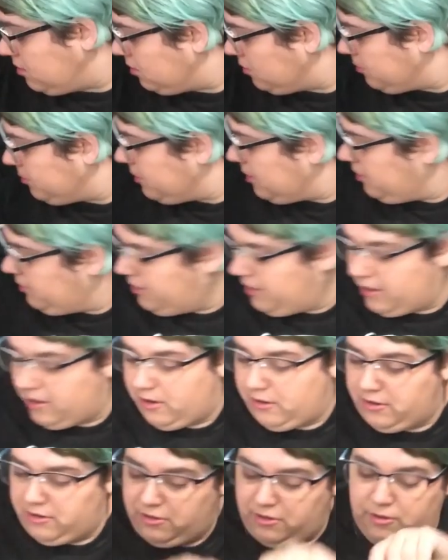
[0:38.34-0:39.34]
There we go, that
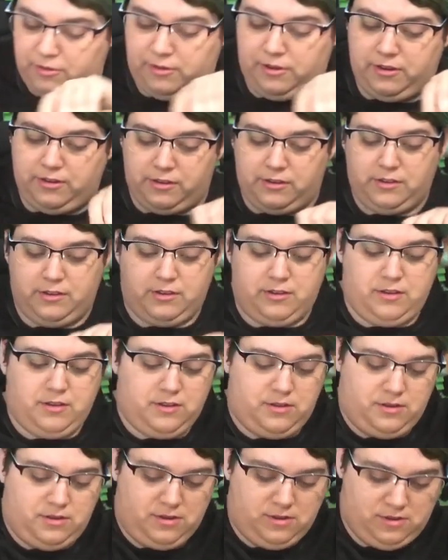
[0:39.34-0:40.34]
ought to
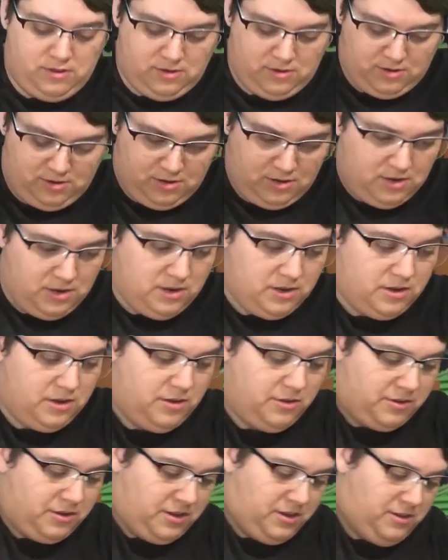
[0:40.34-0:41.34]

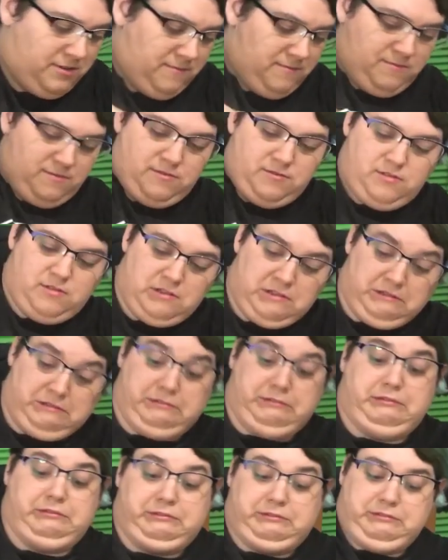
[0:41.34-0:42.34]
do it.
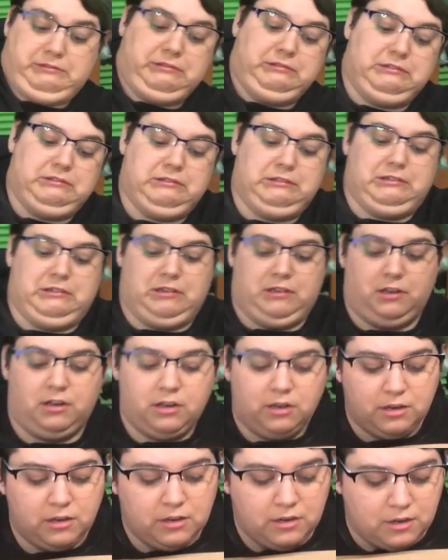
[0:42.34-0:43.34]
Okay. Ugh.
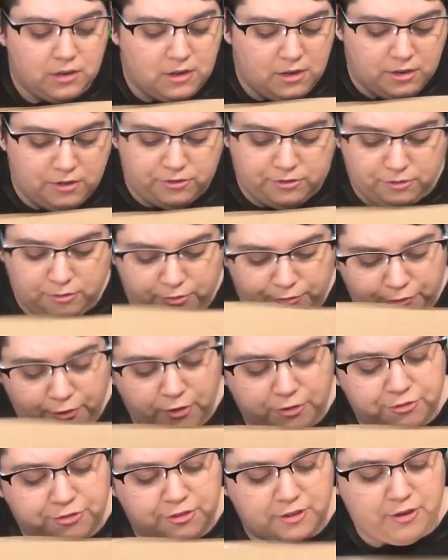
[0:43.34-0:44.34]
So the
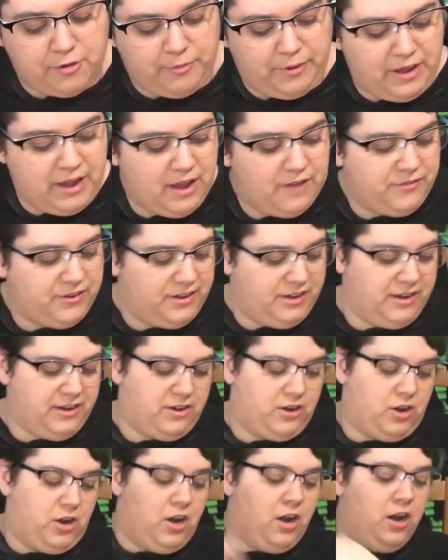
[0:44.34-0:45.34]
first thing we have in
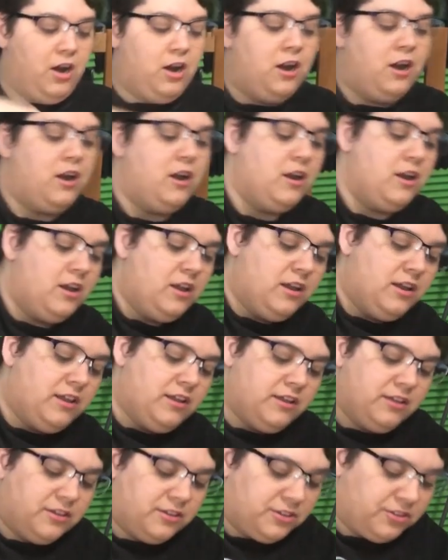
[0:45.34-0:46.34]
here
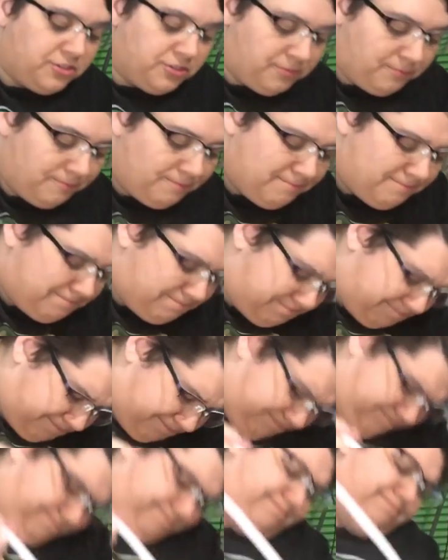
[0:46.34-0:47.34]
is
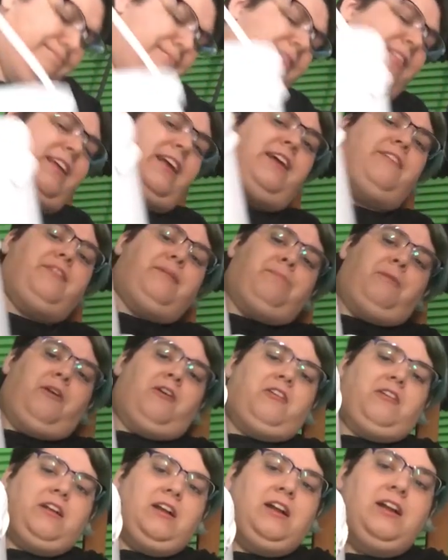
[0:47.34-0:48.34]
the heavy
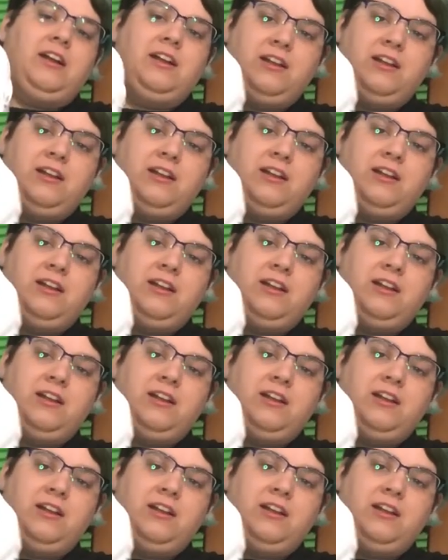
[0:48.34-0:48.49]
part.